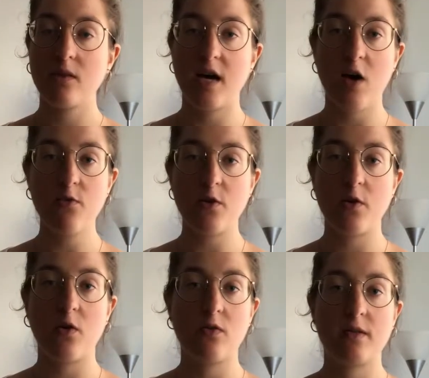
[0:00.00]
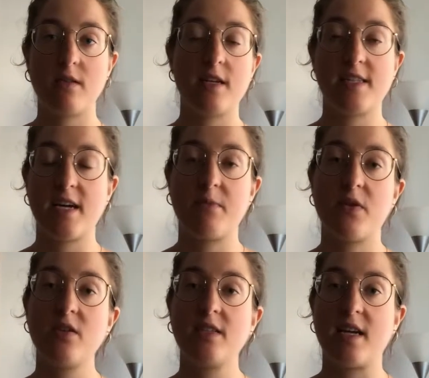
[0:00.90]
After the entire
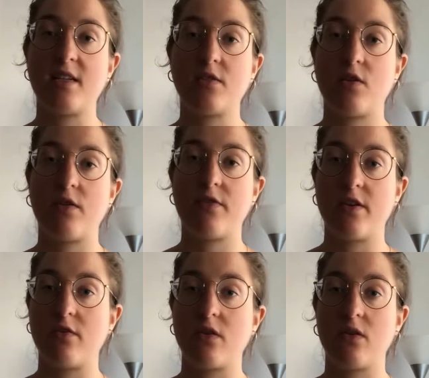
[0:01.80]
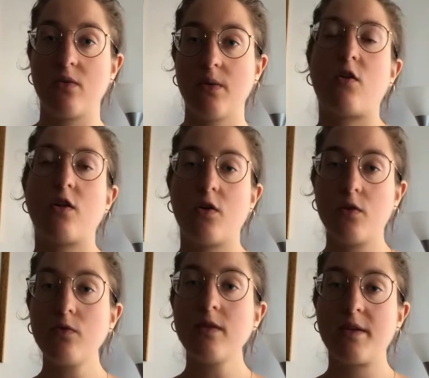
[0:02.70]
process, you are free to go. On
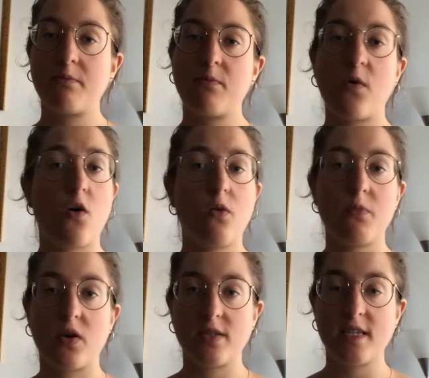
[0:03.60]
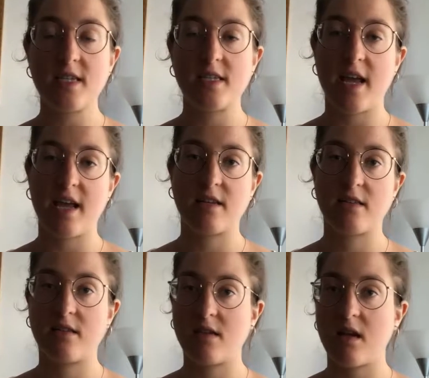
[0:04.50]
the whole process
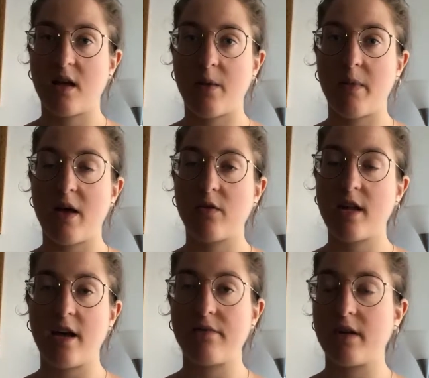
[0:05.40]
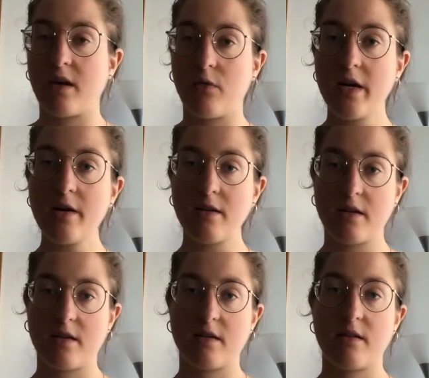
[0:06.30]
takes about half an hour.
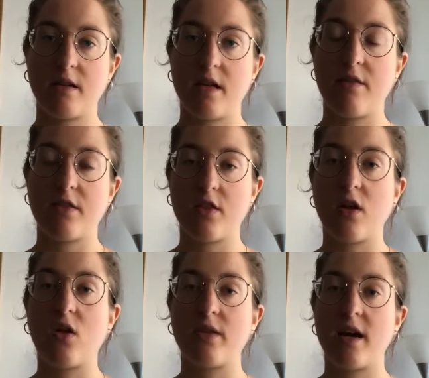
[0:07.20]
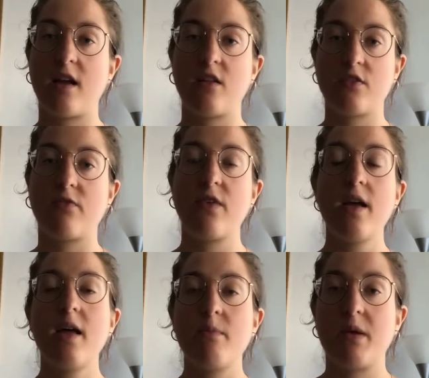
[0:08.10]
Even though there are a lot of
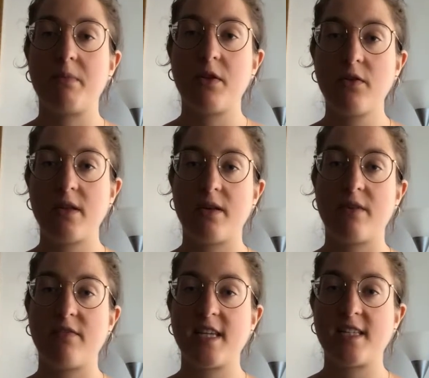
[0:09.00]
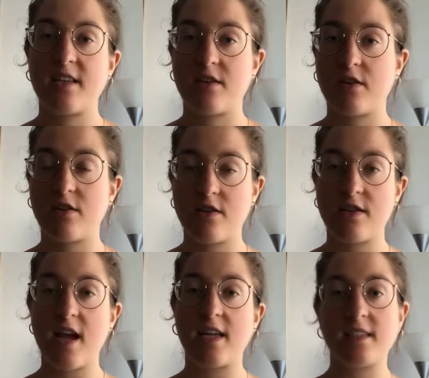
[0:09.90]
people, the visa center
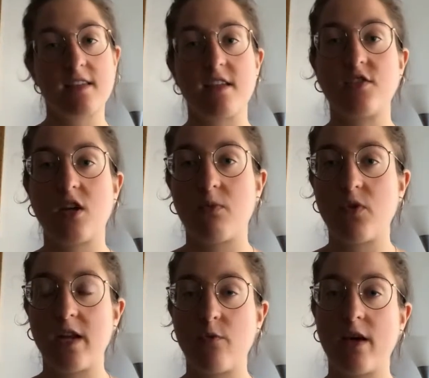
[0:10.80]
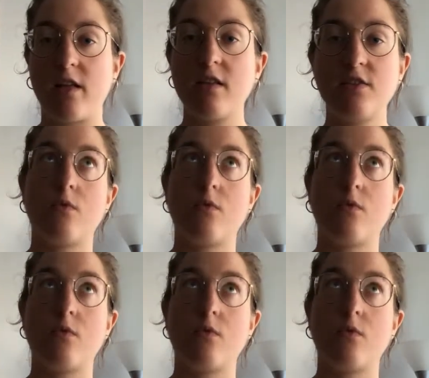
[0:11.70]
does its job really well.